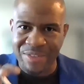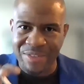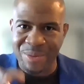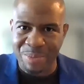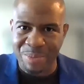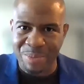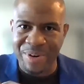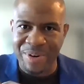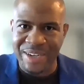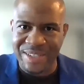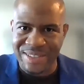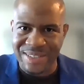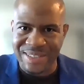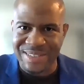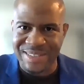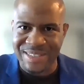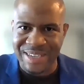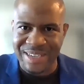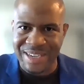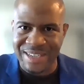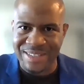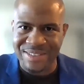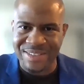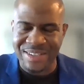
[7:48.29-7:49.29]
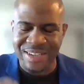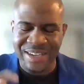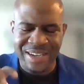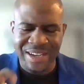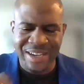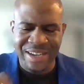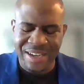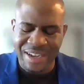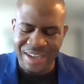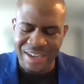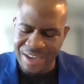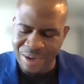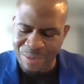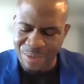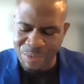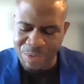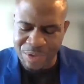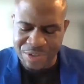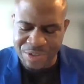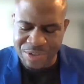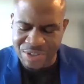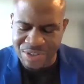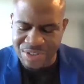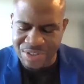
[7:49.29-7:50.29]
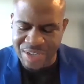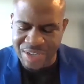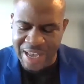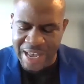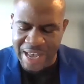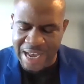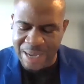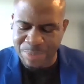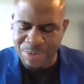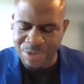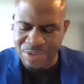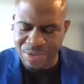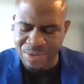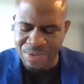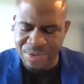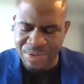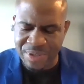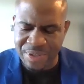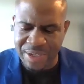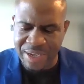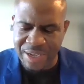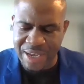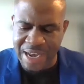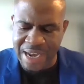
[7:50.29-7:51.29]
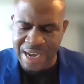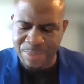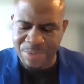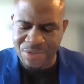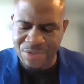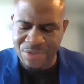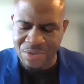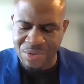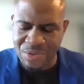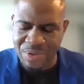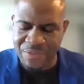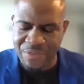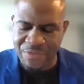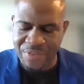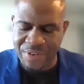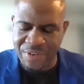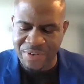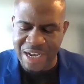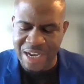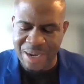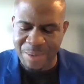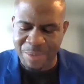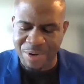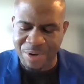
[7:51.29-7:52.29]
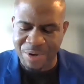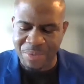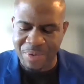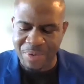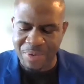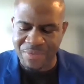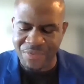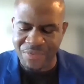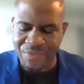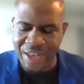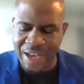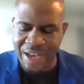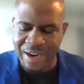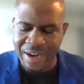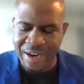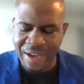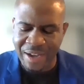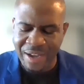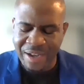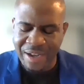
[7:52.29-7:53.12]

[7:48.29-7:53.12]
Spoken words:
The present tense, which is absolutely, absolutely phenomenal with that.